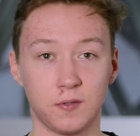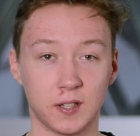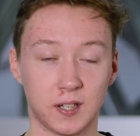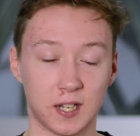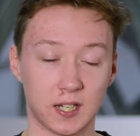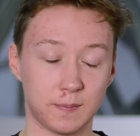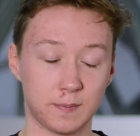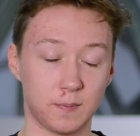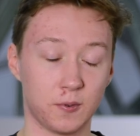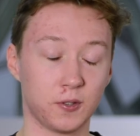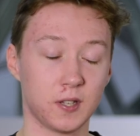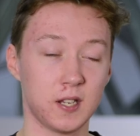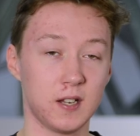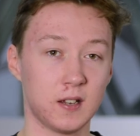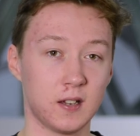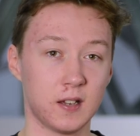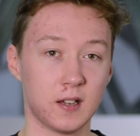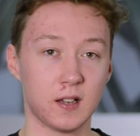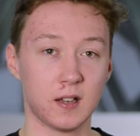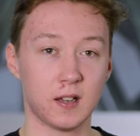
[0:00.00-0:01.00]
and gets bullied,
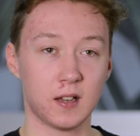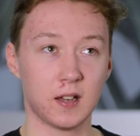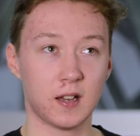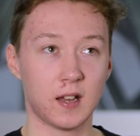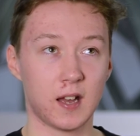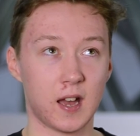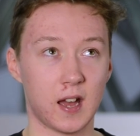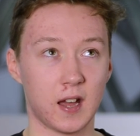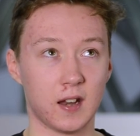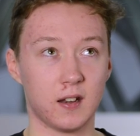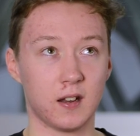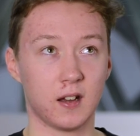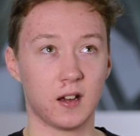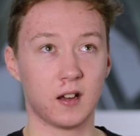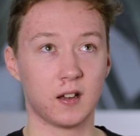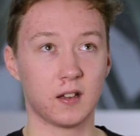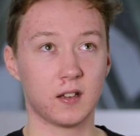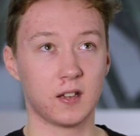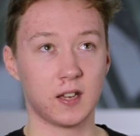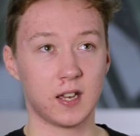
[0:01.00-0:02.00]
and
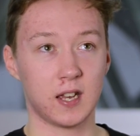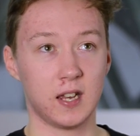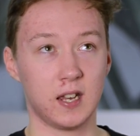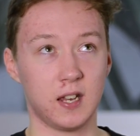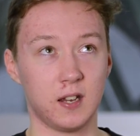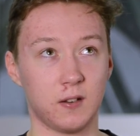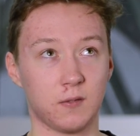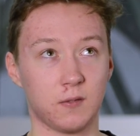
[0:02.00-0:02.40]
he